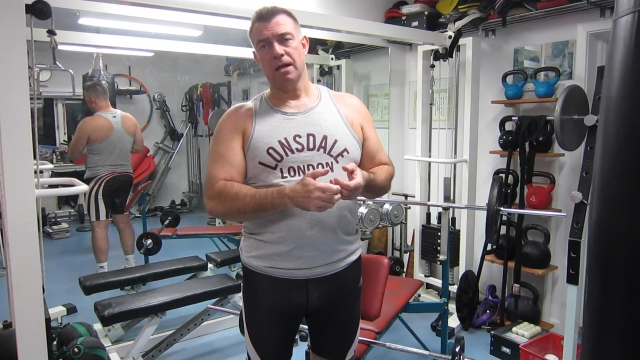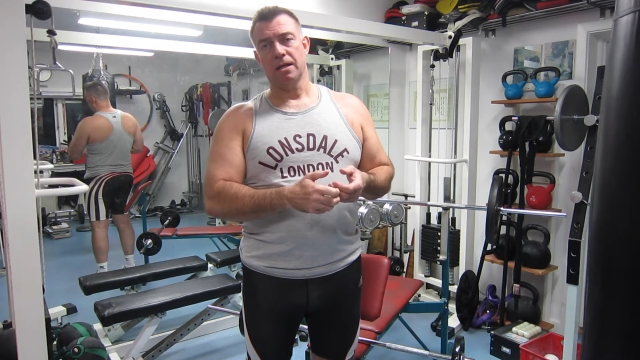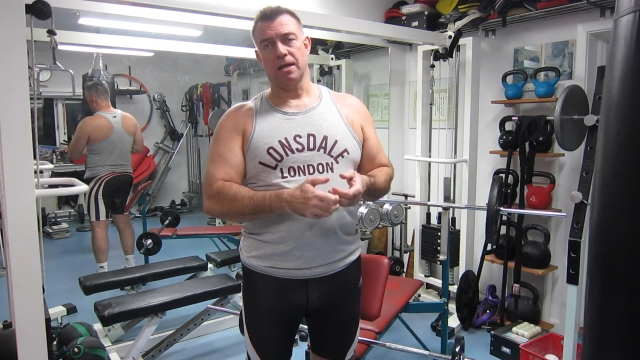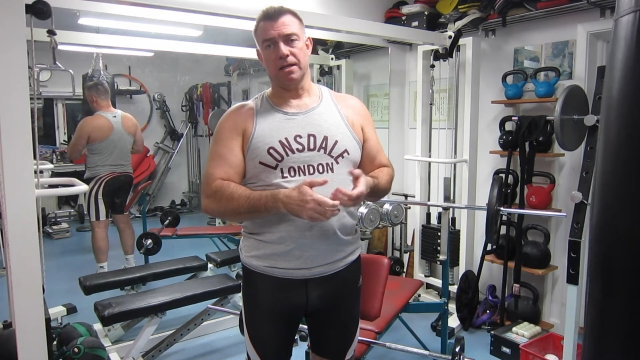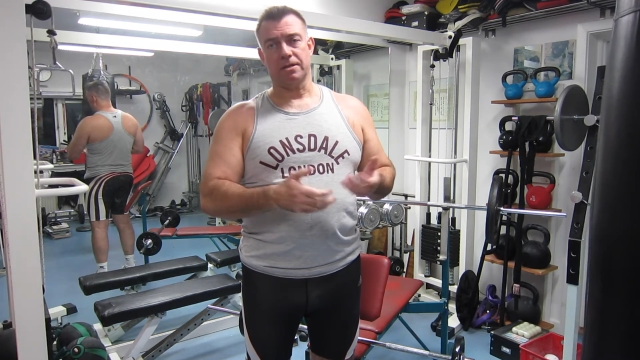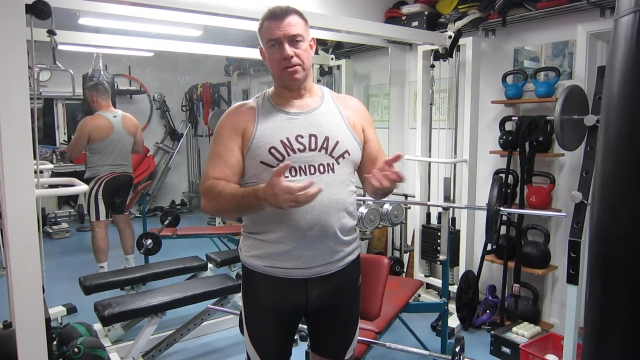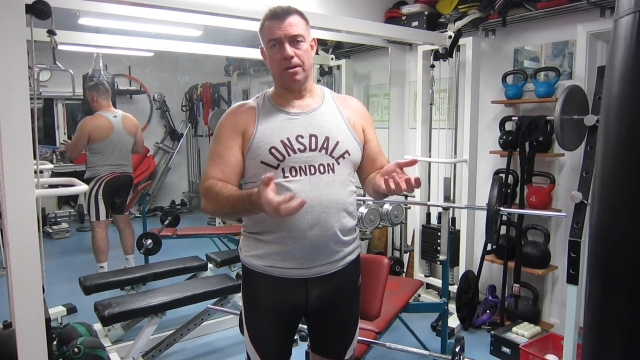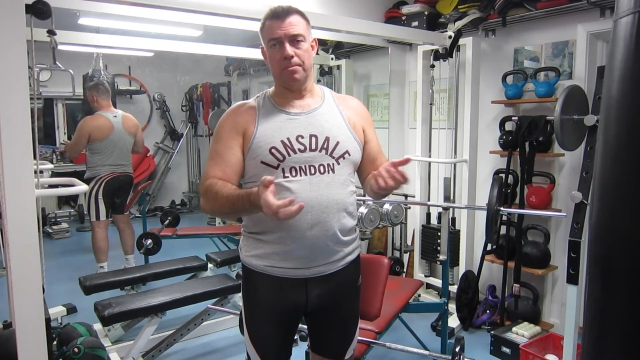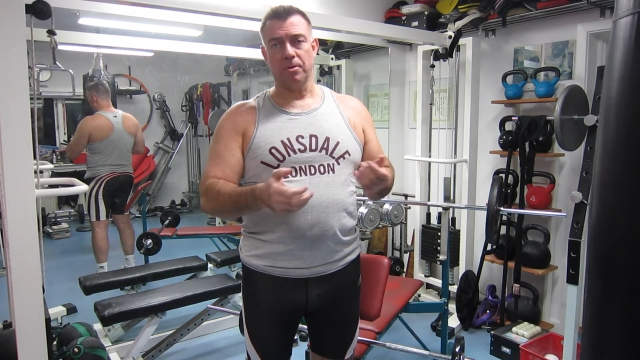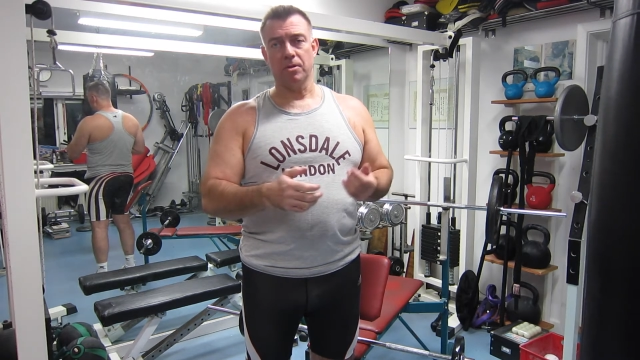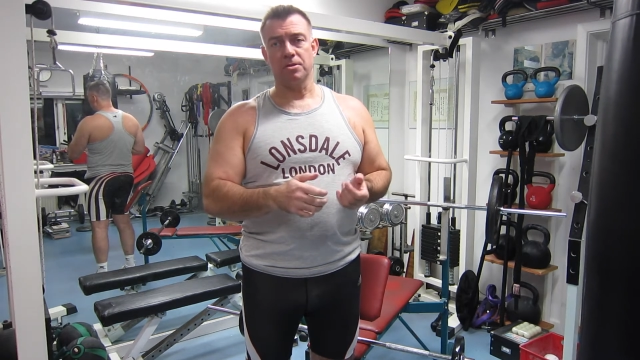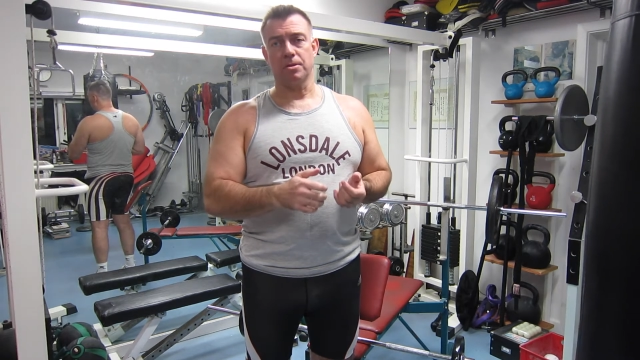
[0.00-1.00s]
like
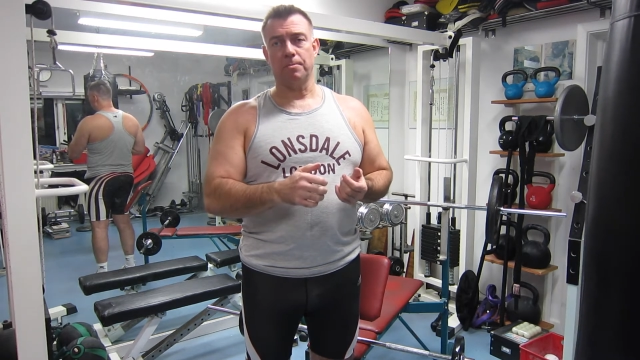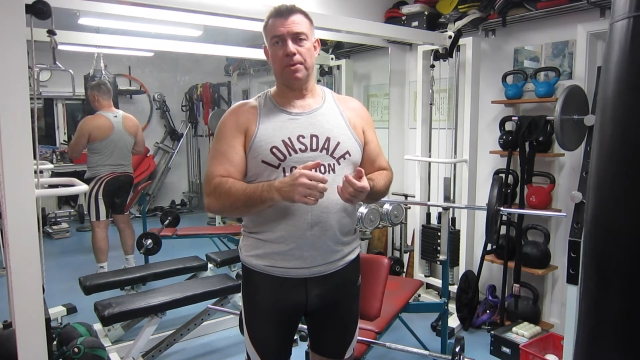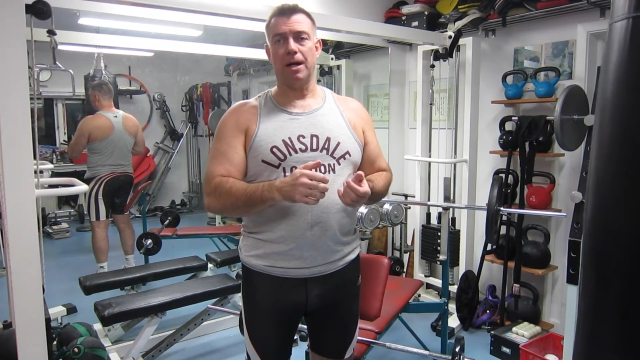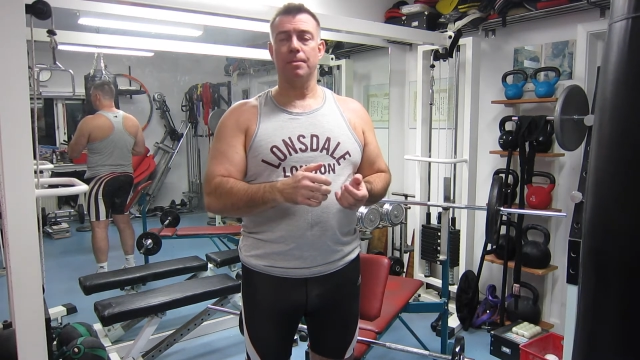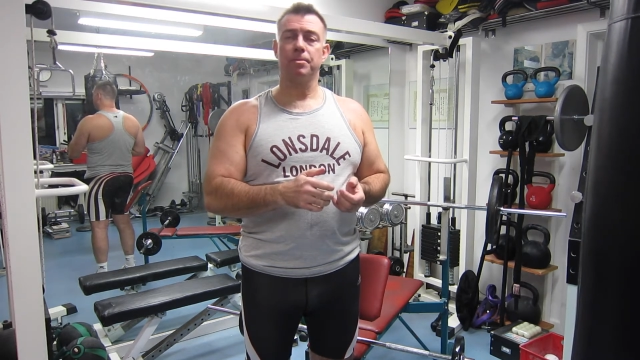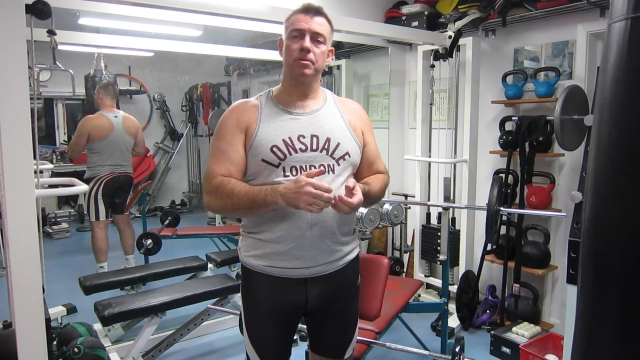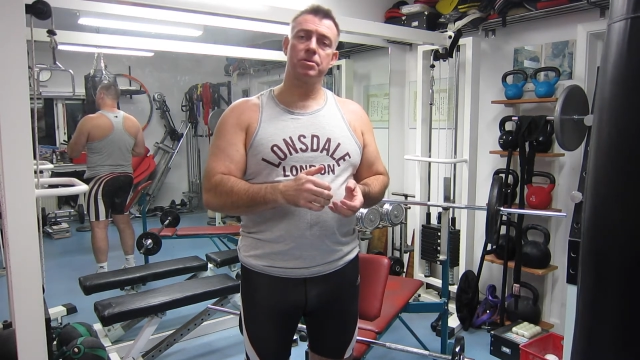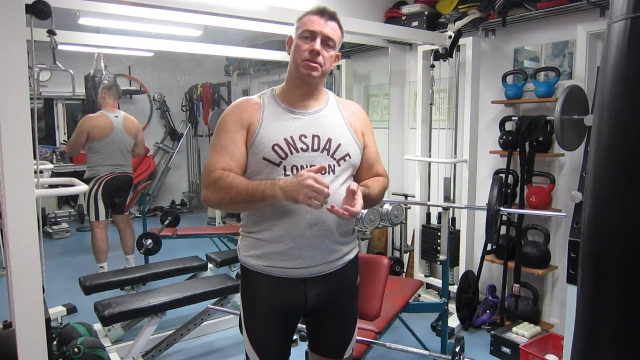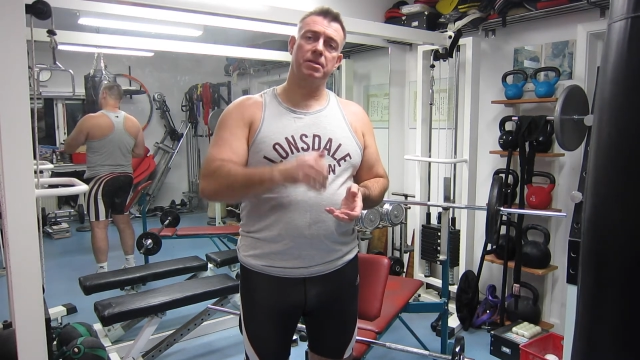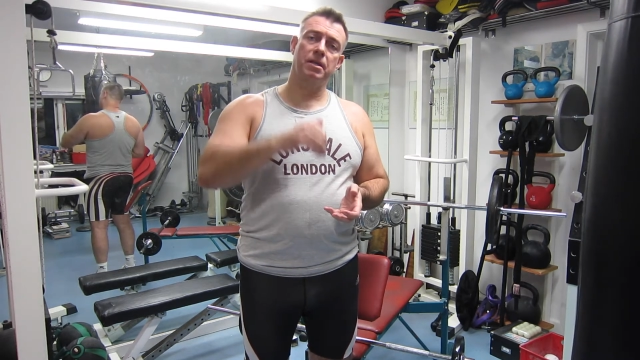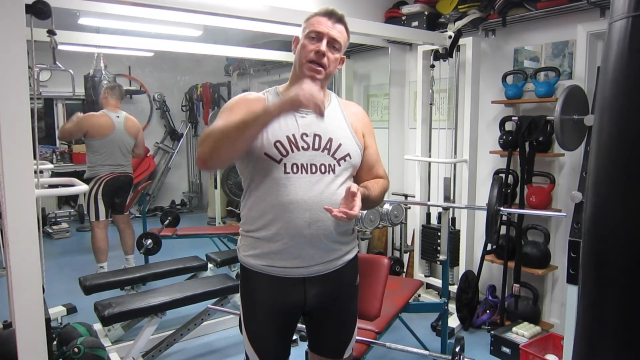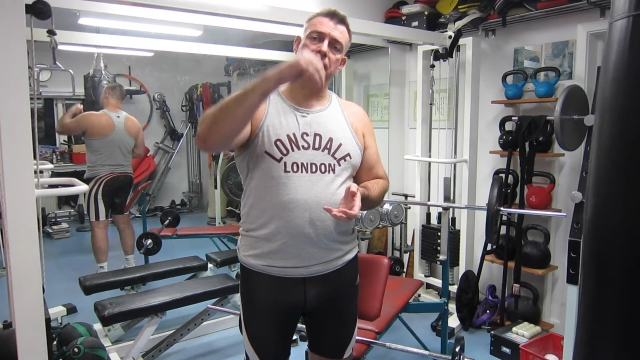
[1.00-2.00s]
dumbbells or
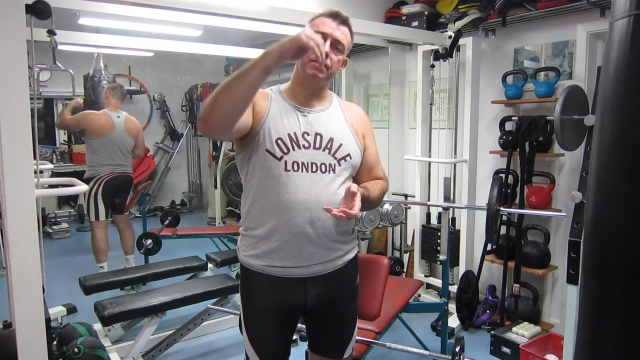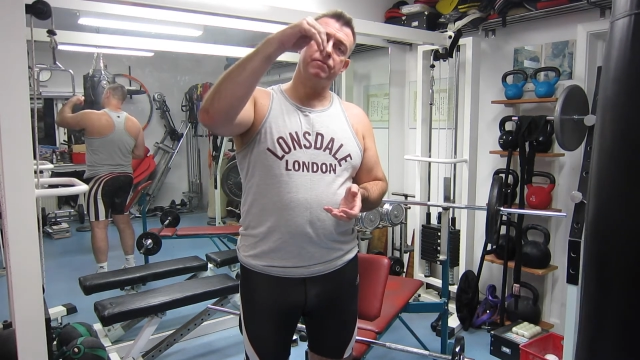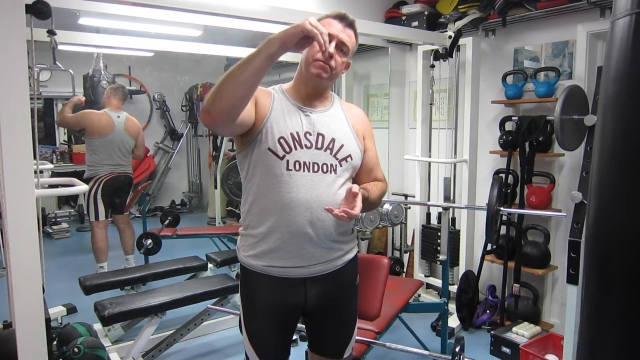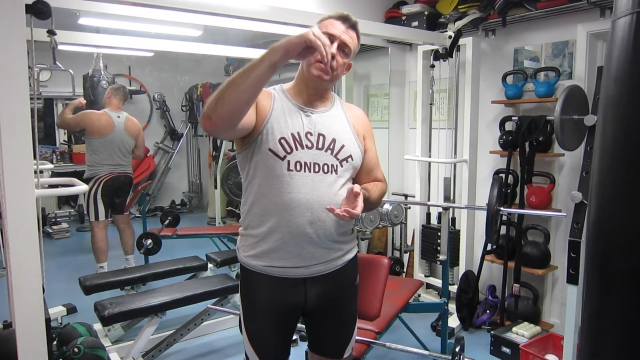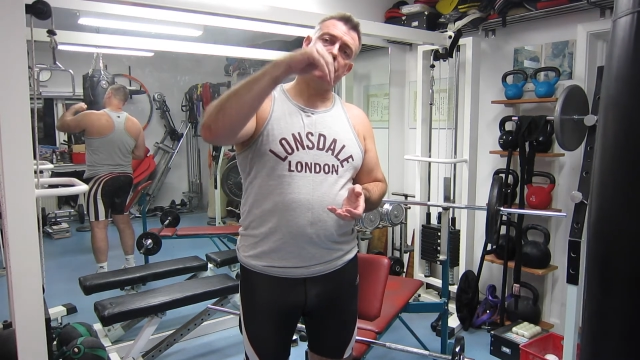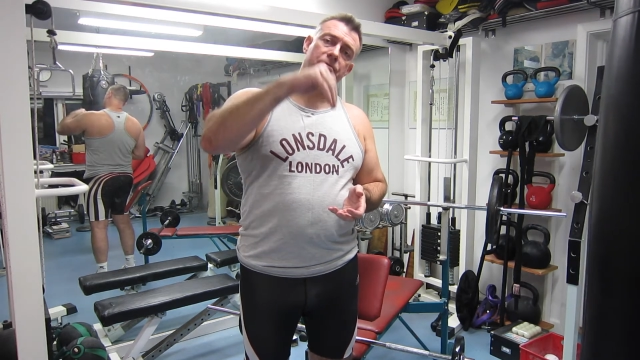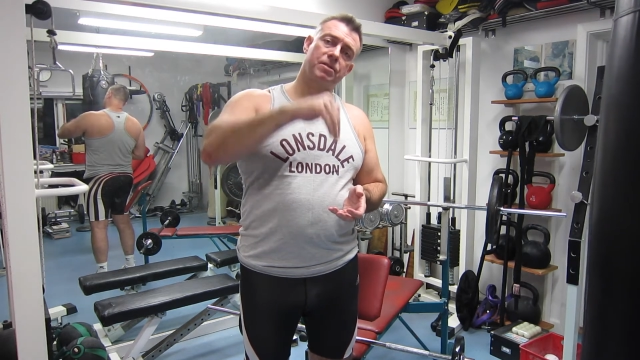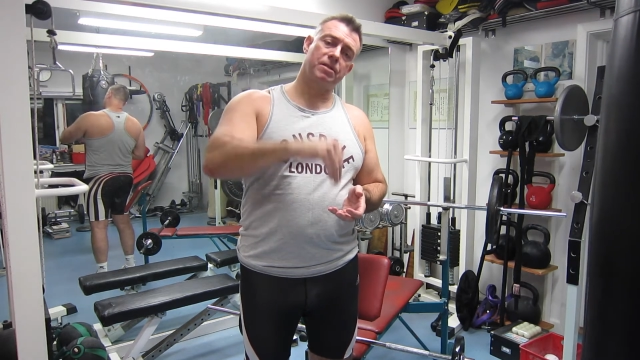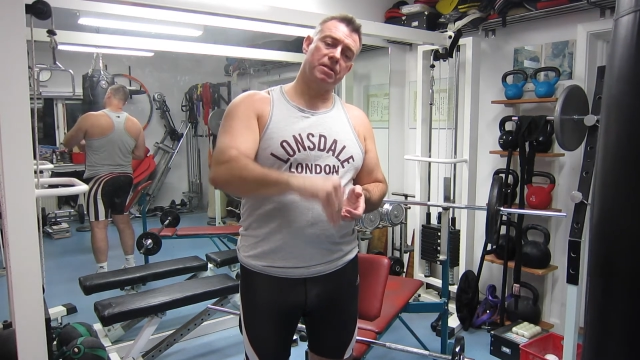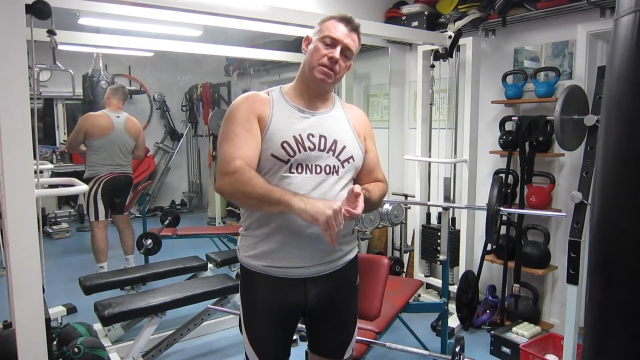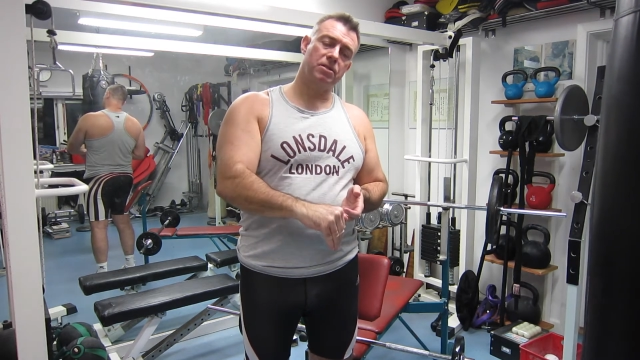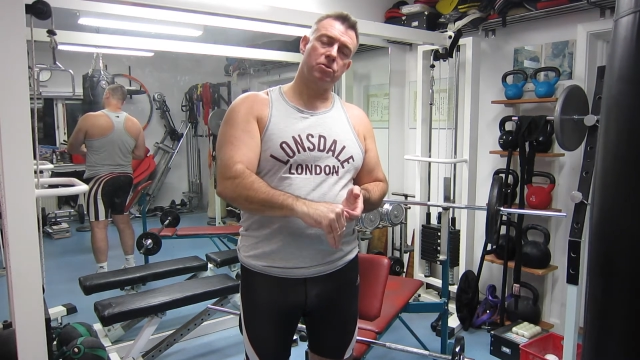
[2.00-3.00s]
barbells, the line of
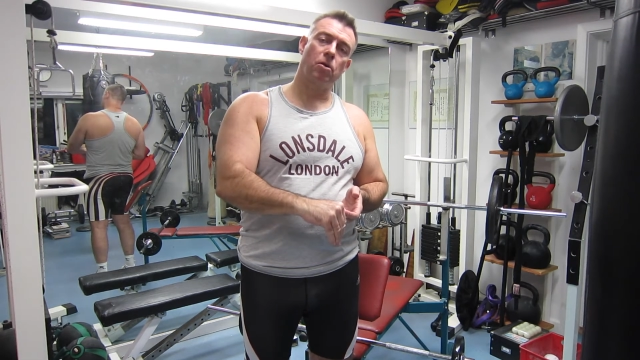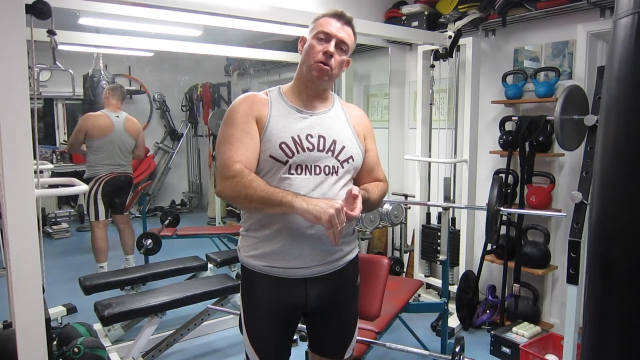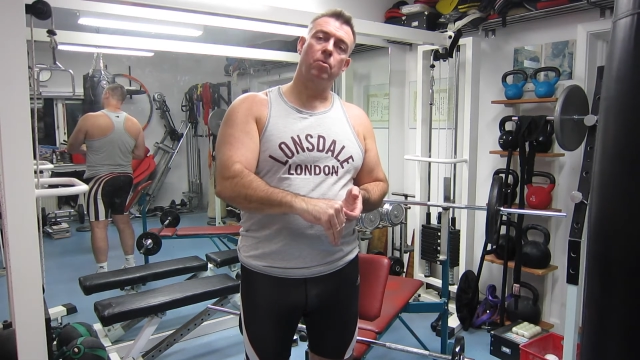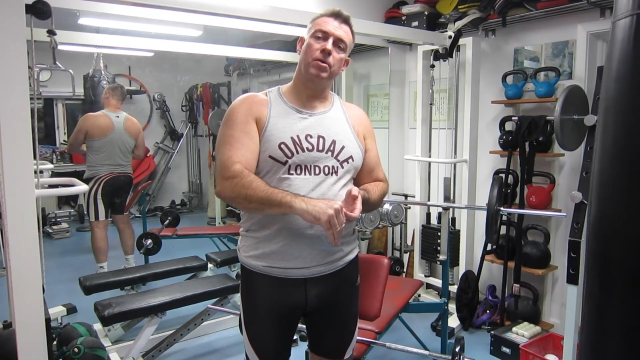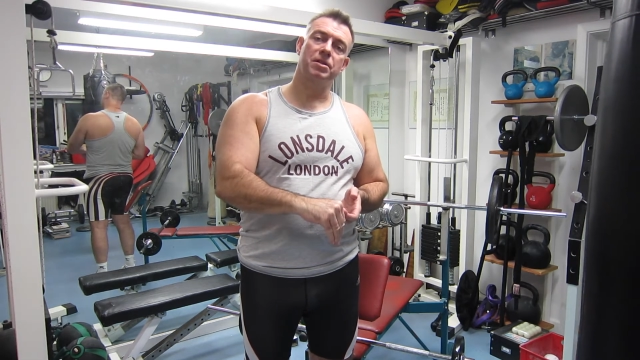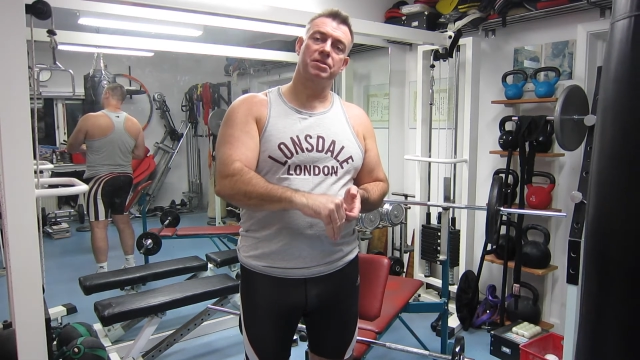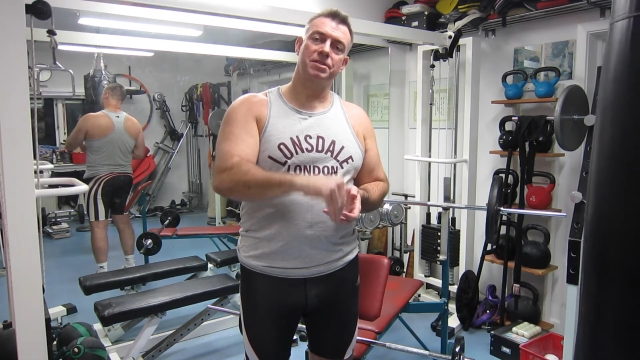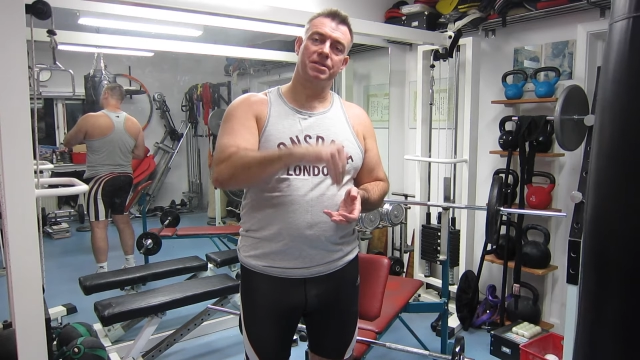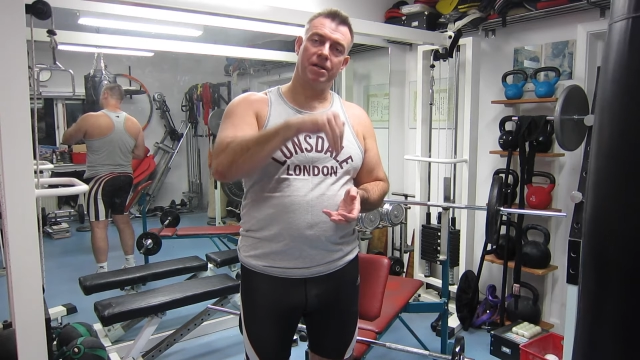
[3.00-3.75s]
gravity is always